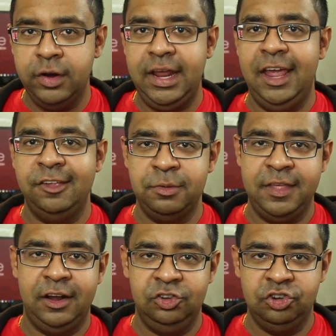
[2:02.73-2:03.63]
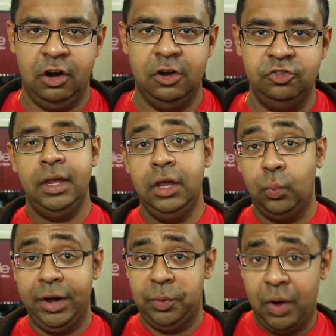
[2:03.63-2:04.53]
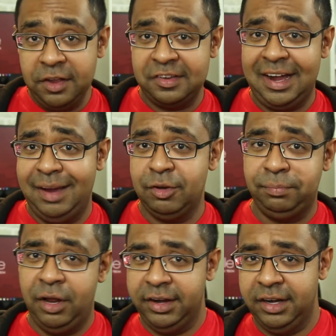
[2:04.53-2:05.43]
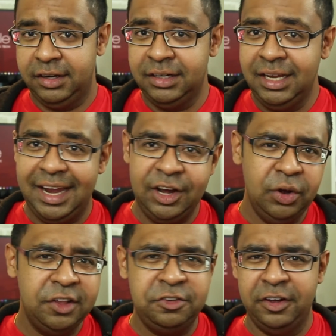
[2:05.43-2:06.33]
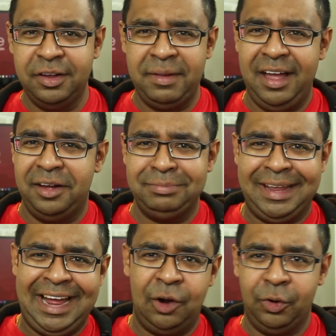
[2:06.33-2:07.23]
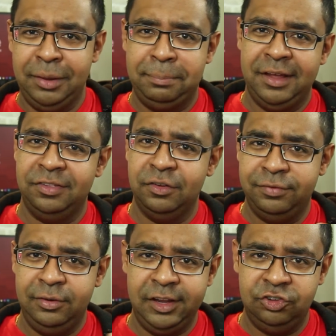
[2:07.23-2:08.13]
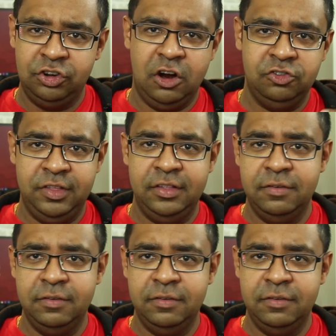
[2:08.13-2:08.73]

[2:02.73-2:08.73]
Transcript: days without a charge. When it was time to plug it in, it only took about an hour and a bit to fully charge the